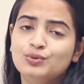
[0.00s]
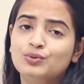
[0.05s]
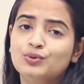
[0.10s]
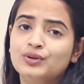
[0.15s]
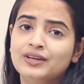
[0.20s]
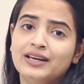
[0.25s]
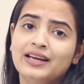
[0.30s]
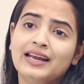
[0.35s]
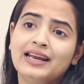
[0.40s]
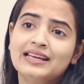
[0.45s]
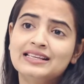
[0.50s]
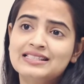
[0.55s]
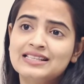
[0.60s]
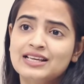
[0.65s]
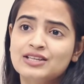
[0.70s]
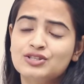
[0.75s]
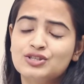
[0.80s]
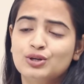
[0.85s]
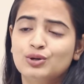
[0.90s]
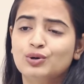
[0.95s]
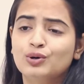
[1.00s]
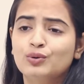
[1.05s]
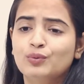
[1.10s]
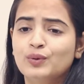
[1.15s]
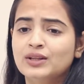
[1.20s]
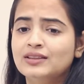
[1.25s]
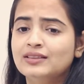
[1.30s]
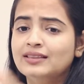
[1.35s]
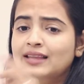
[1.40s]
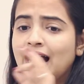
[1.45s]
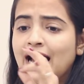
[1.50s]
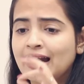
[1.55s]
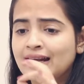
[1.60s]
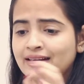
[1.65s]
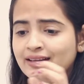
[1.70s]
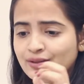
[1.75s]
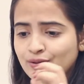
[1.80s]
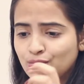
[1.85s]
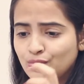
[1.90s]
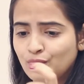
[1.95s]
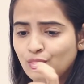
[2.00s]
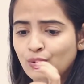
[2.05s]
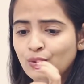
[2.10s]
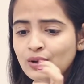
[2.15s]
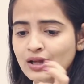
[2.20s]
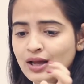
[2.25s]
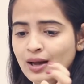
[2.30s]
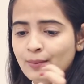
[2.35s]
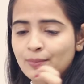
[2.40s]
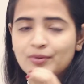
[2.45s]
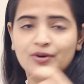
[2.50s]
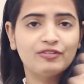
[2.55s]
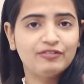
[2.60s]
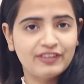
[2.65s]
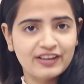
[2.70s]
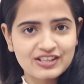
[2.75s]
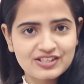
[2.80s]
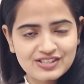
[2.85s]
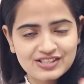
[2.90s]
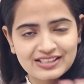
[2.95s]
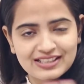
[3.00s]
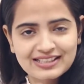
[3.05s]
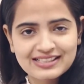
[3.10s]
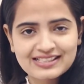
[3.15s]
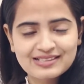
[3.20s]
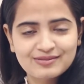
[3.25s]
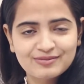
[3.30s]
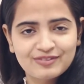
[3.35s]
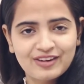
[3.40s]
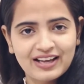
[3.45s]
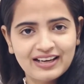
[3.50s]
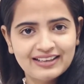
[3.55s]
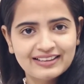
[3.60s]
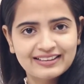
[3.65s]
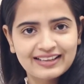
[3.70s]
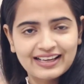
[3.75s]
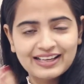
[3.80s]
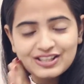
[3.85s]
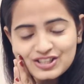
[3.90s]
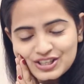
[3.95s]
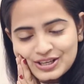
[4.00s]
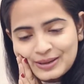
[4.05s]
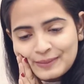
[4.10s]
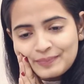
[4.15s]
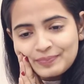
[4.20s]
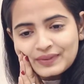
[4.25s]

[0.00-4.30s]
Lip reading: who create such look with that, professionalism wala touch.